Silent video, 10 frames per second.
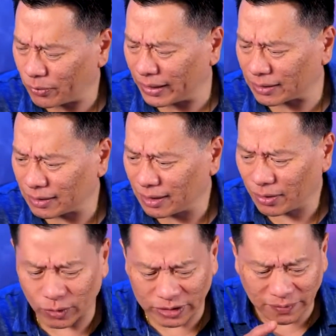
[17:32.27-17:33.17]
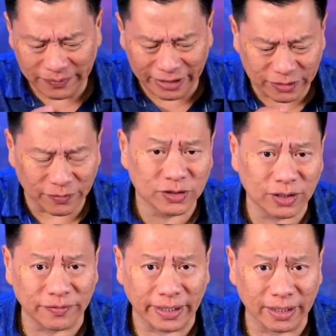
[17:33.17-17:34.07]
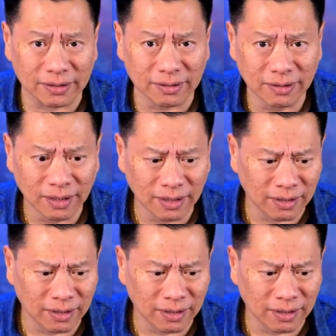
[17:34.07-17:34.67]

hey, wait, when something is observing it,